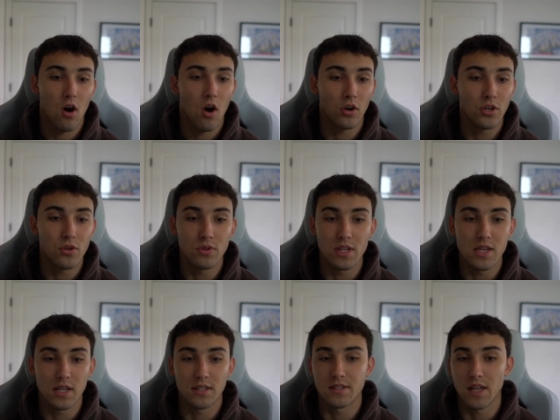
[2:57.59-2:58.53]
are you the
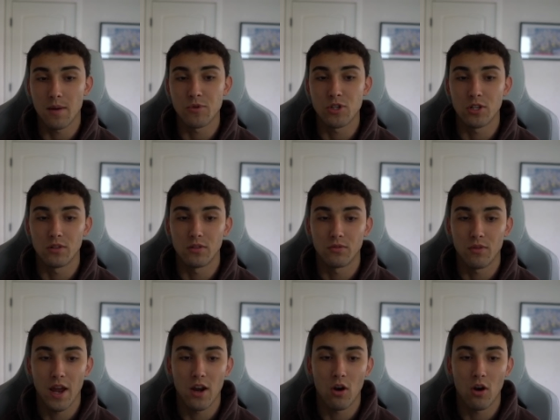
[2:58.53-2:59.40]
exception, right?